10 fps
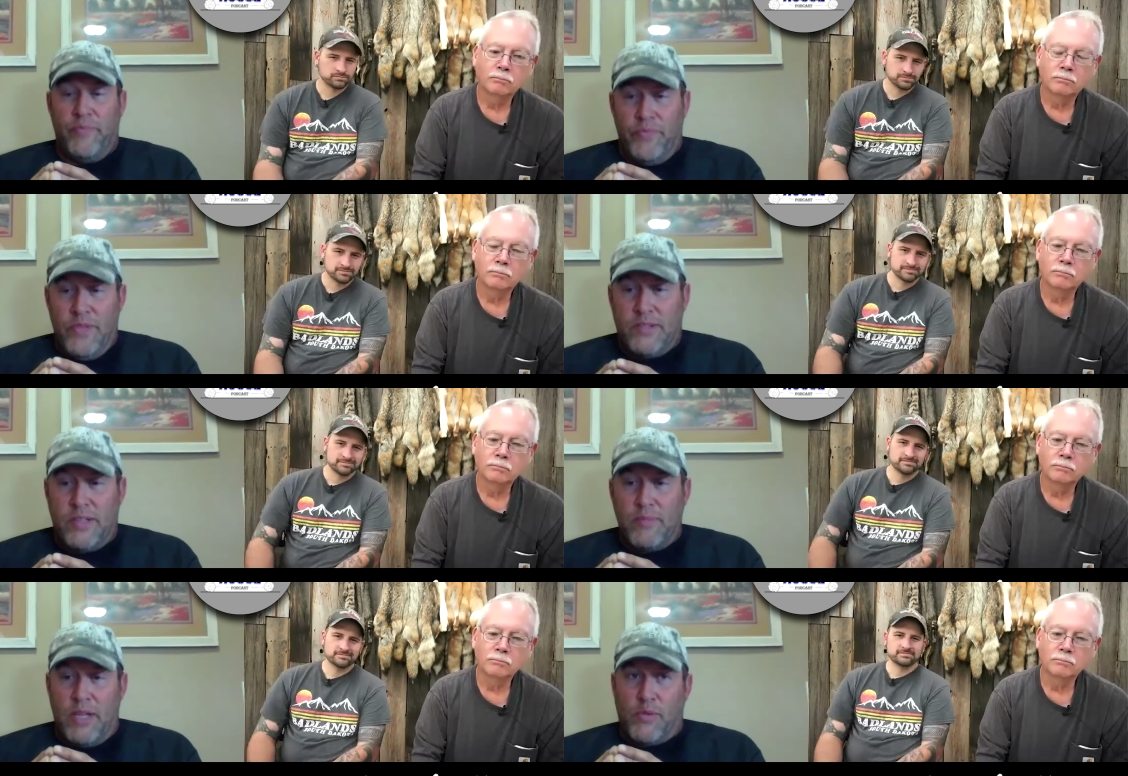Speaker 1: it
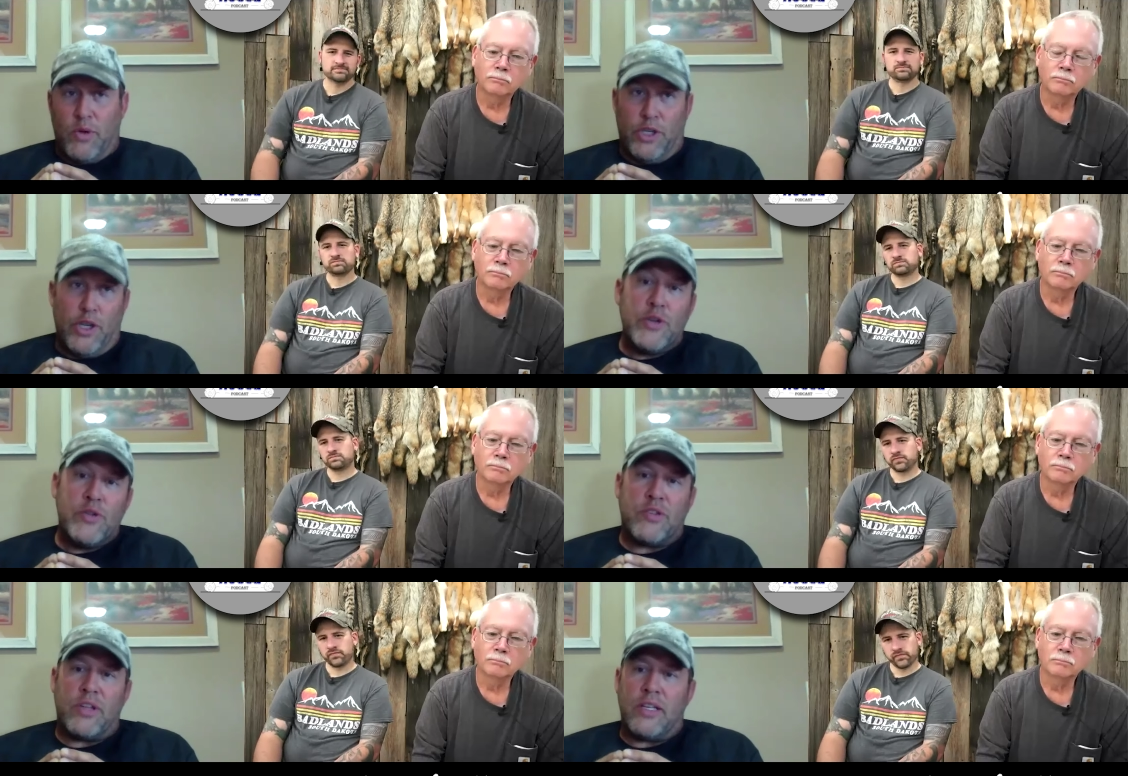seems like we're
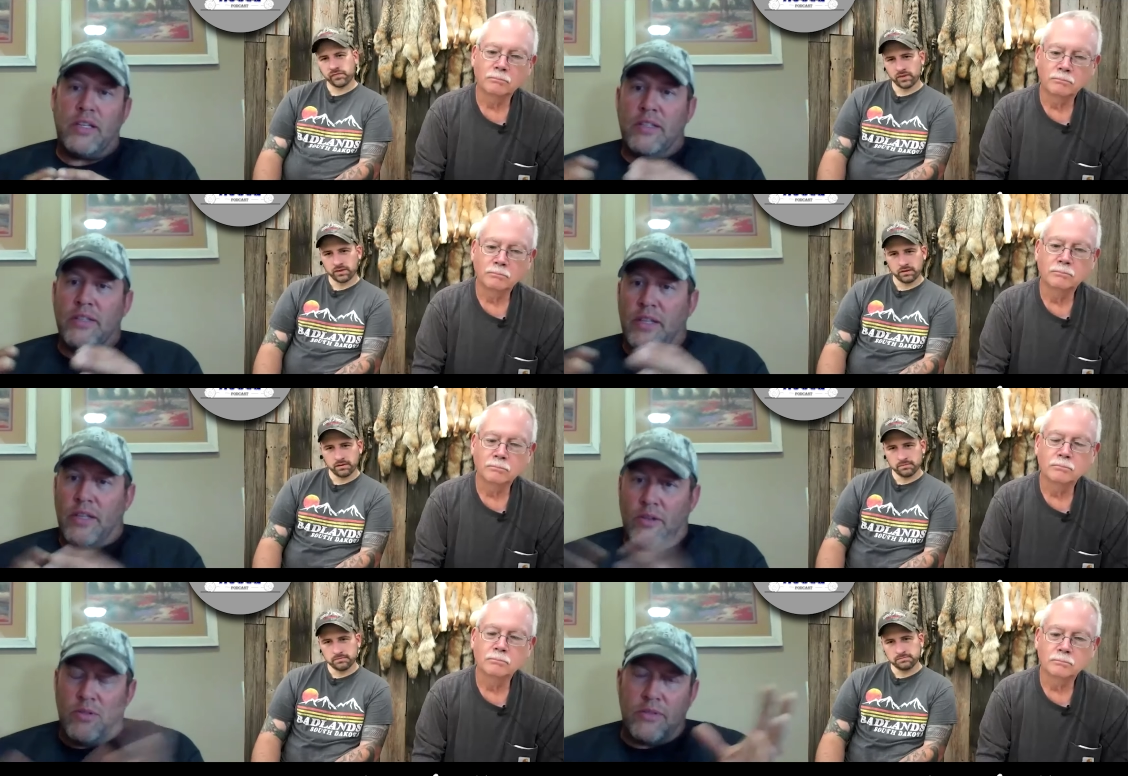losing it, you
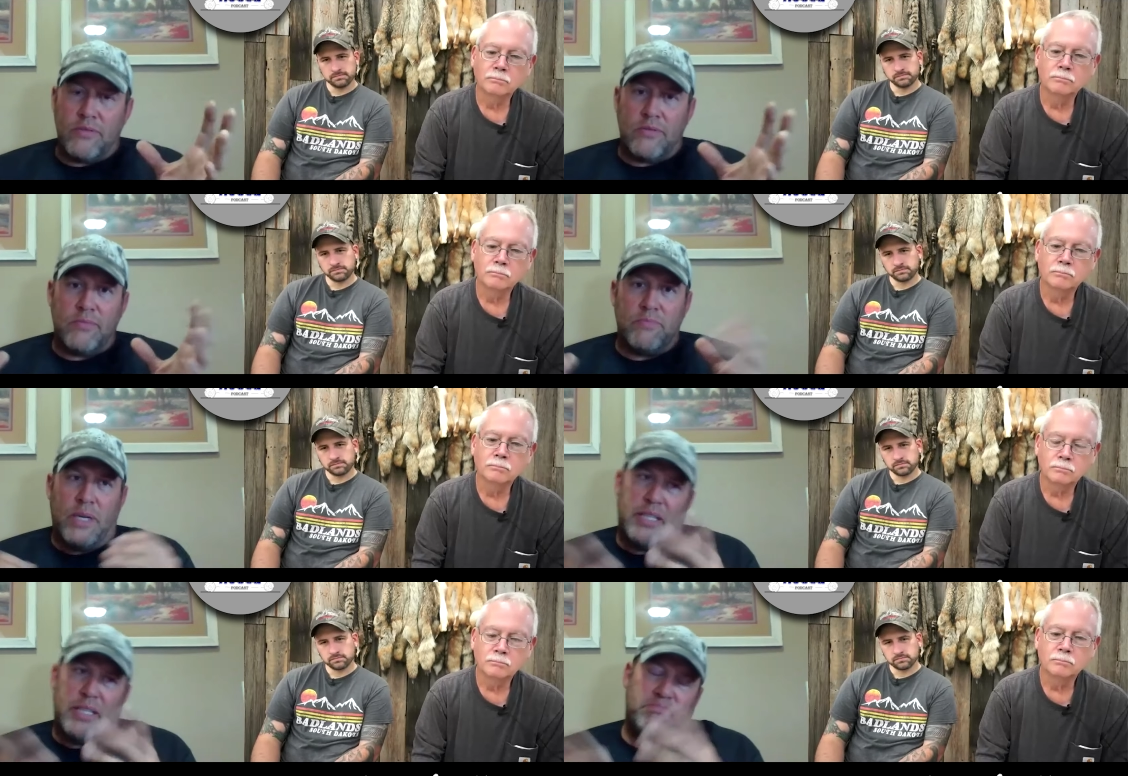know,
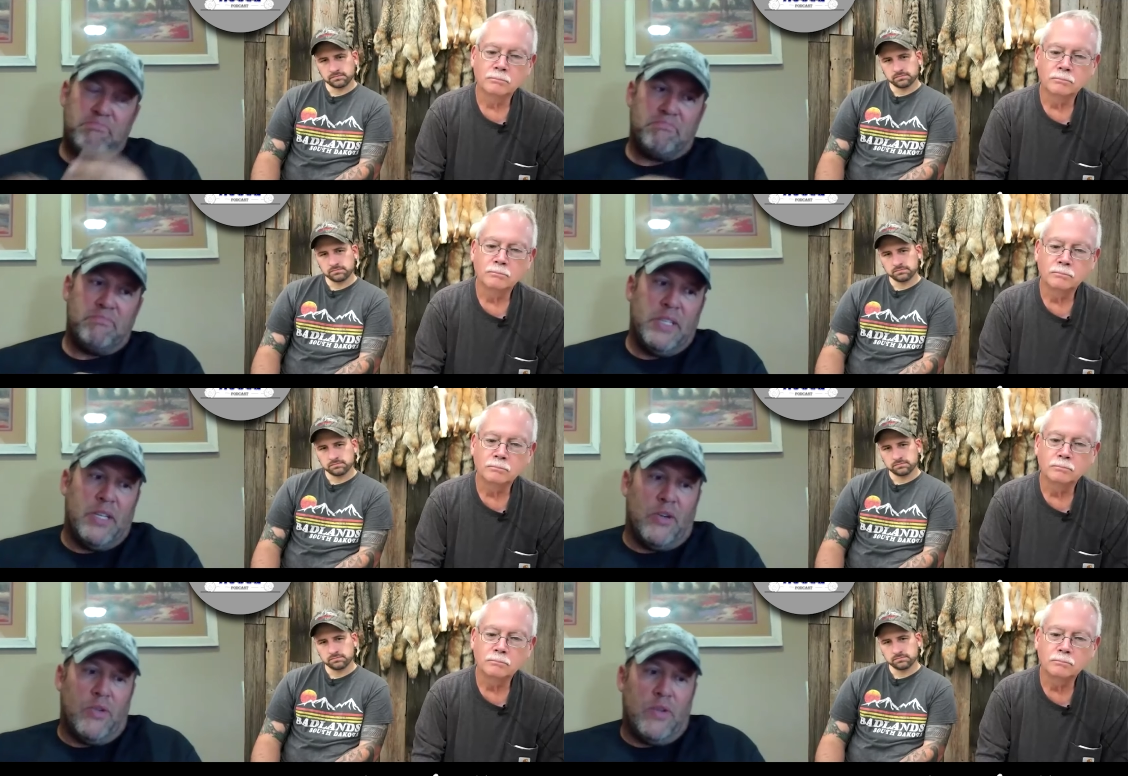but, you
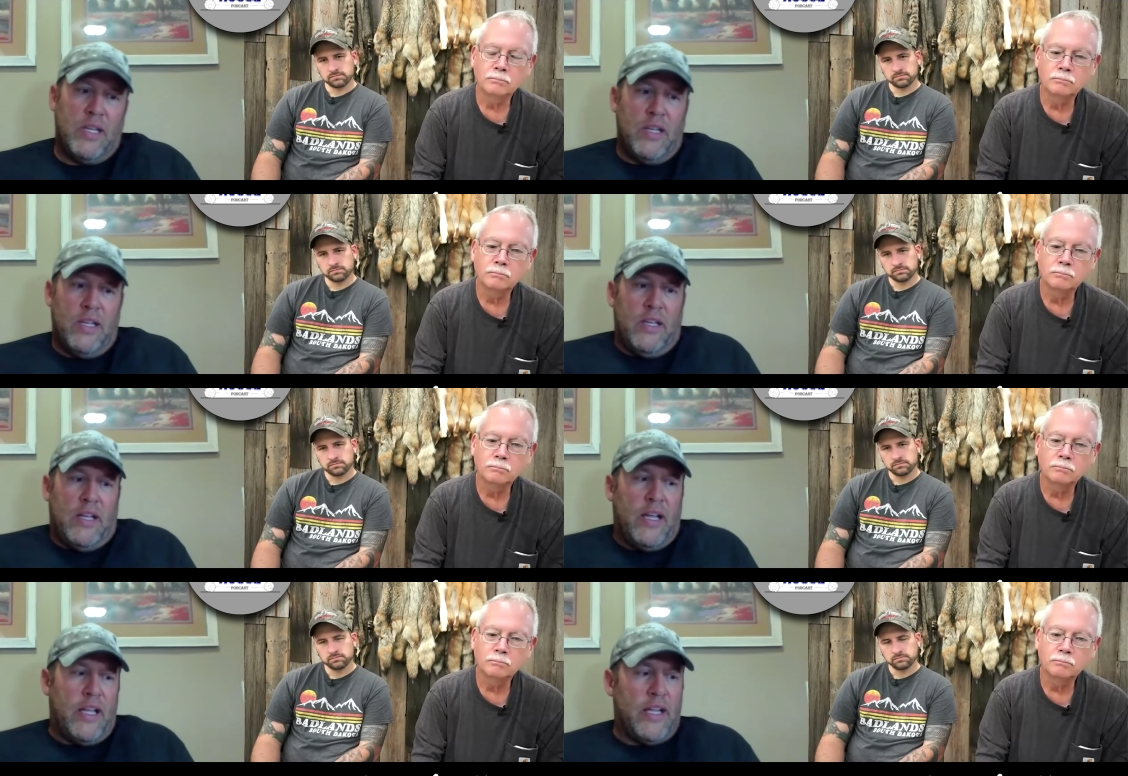know,
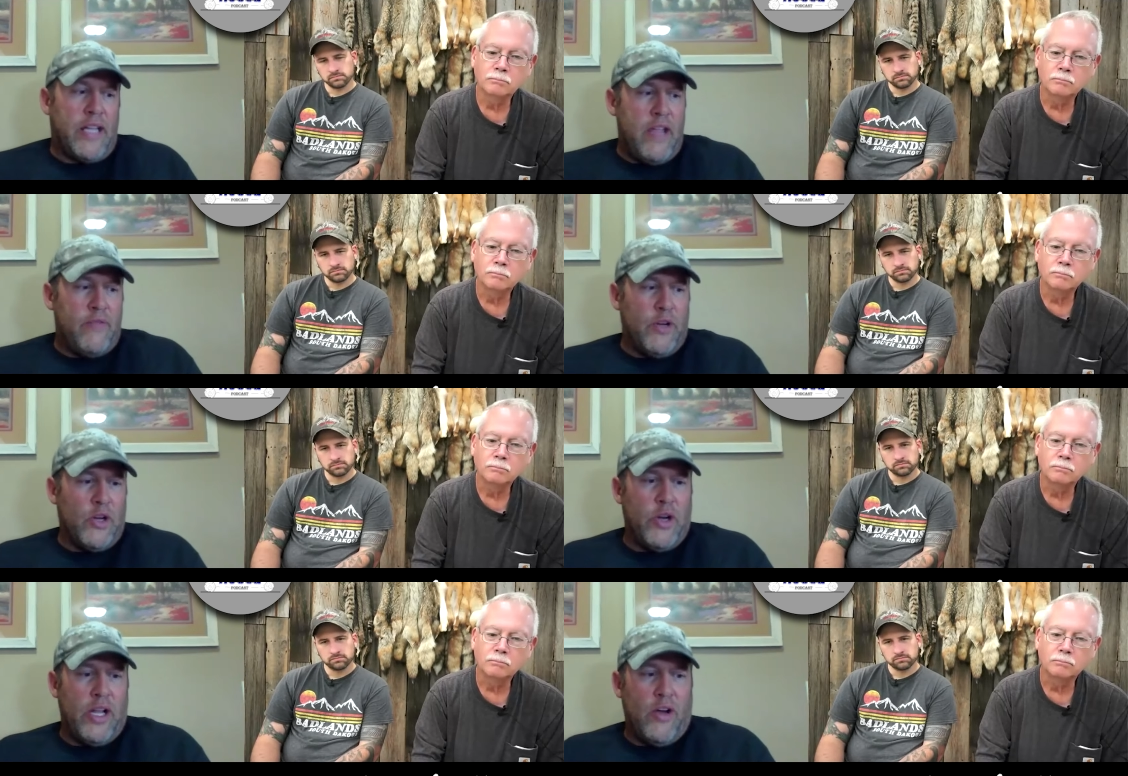I, I can't figure
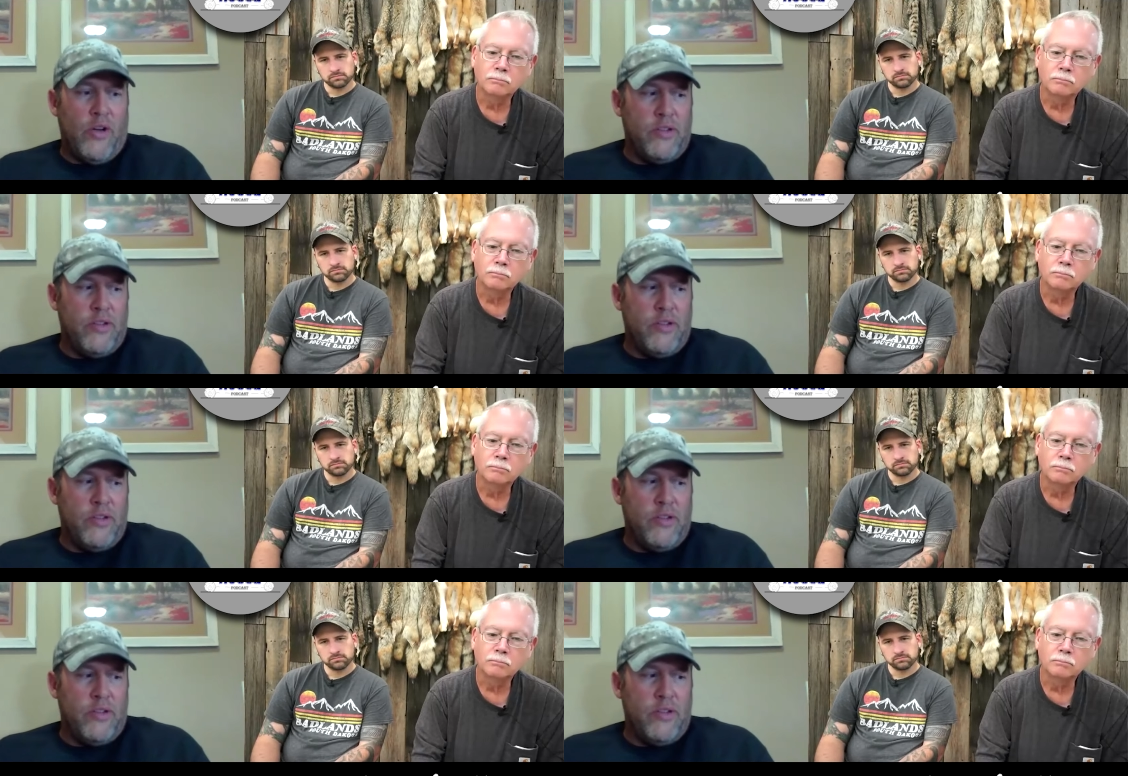it out.